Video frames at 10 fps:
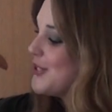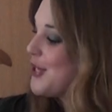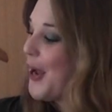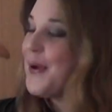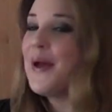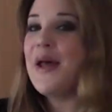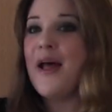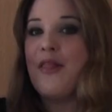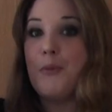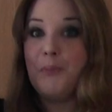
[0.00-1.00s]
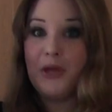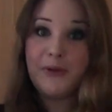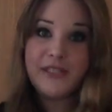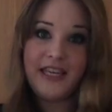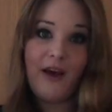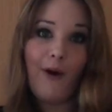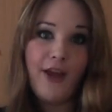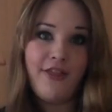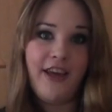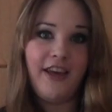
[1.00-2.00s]
So the beauty,
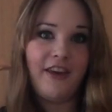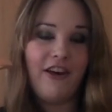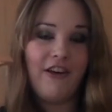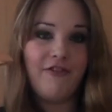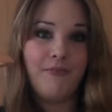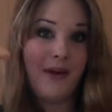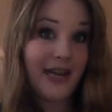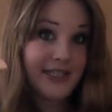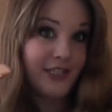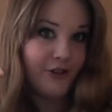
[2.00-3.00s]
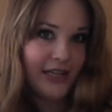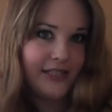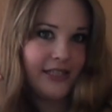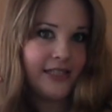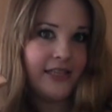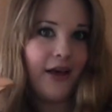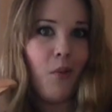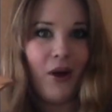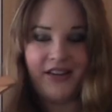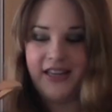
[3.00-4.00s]
I think, of maxi dresses
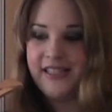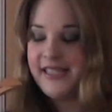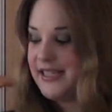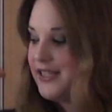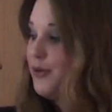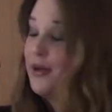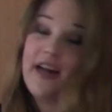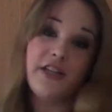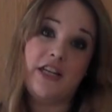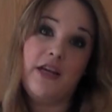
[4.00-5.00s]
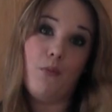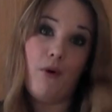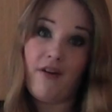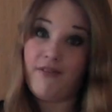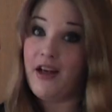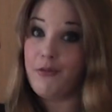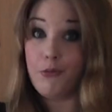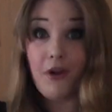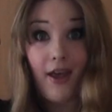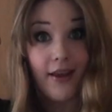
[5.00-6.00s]
at weddings is that you can actually wear flats
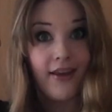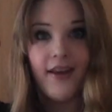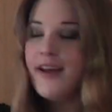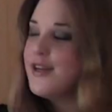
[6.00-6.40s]
all day,